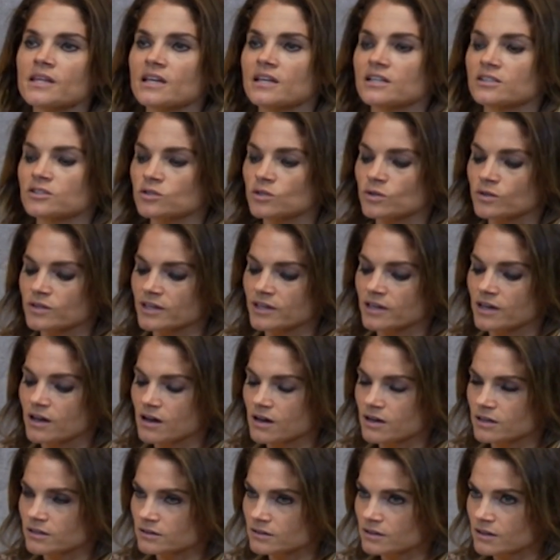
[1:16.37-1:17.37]
and so they
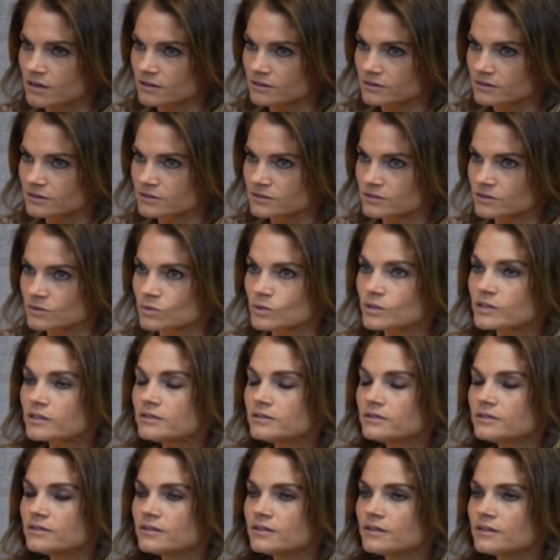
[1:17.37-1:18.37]
unlocked the door,
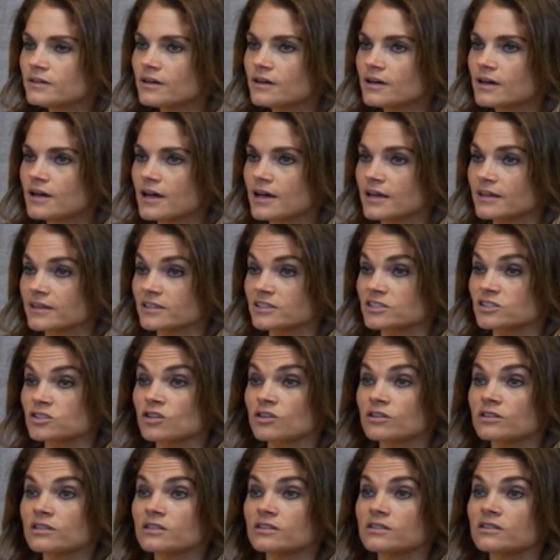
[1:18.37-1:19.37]
and they
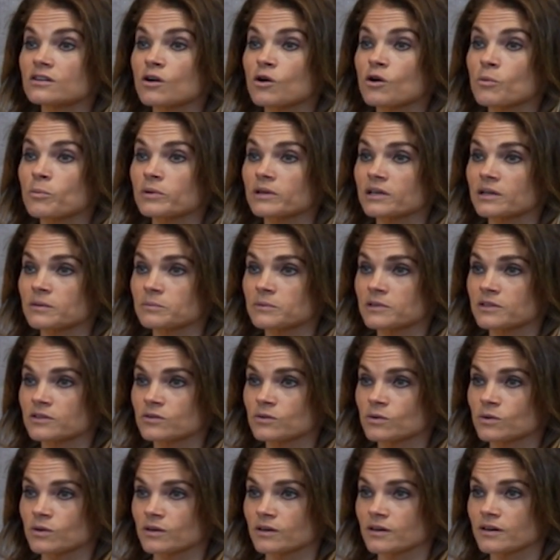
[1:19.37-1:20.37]
started to open up the
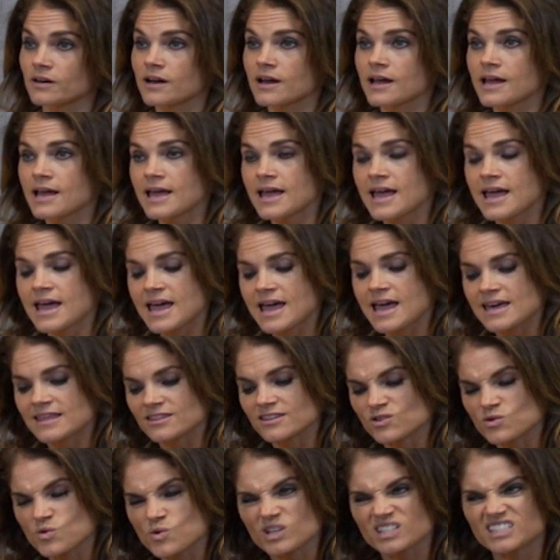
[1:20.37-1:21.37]
door.
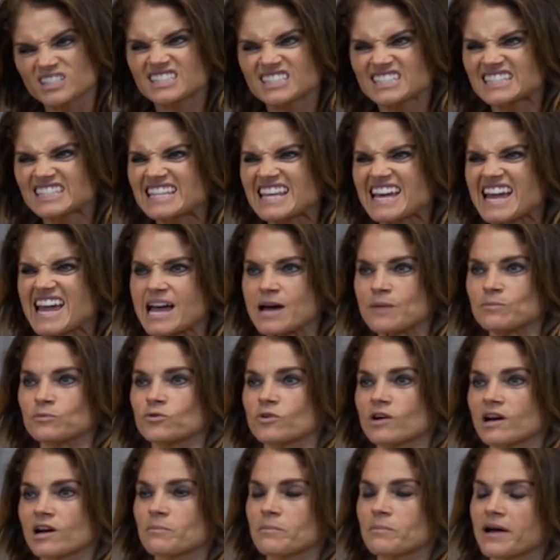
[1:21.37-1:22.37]
And the door
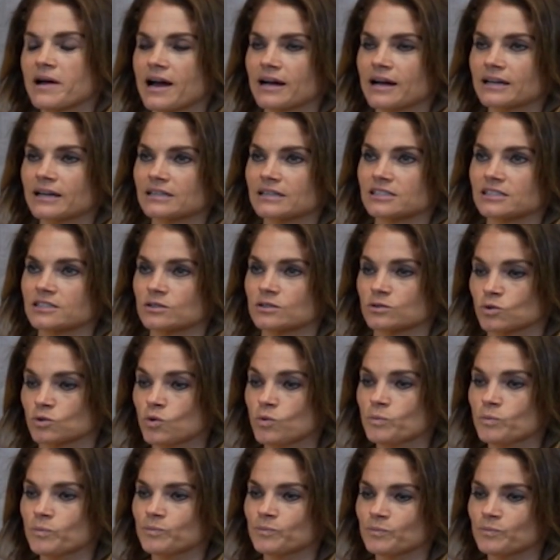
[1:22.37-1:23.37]
slammed right back. And she goes,
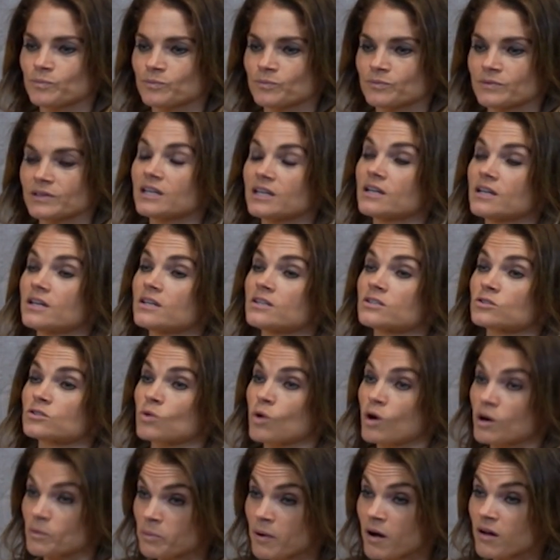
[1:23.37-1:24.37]
oh.
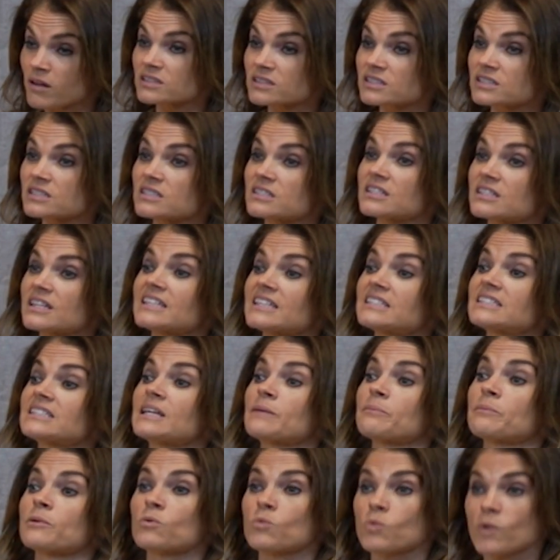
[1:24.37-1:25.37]
So our policies, they
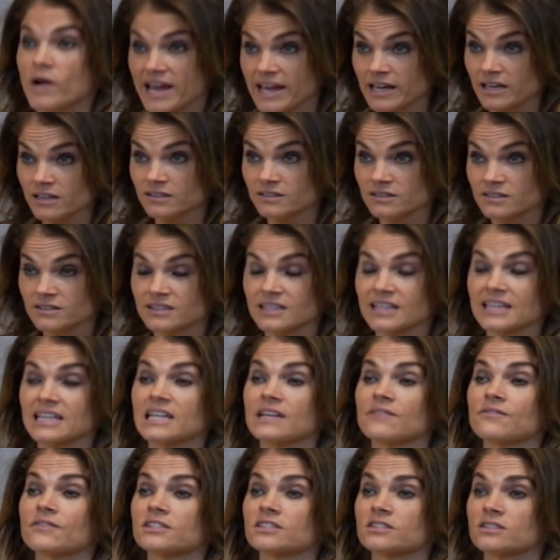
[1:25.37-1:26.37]
step away. They
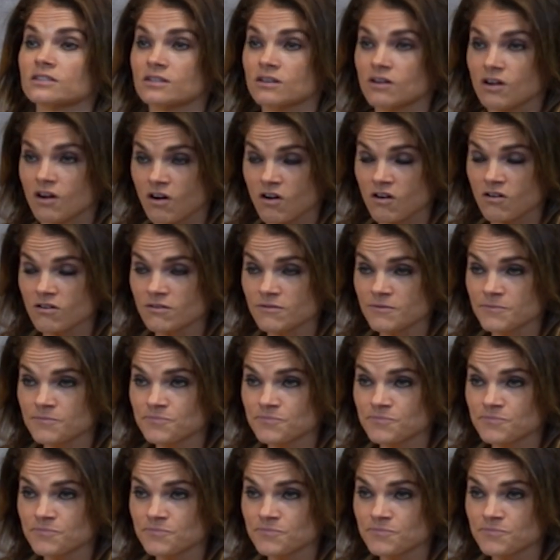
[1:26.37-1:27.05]
give us a call,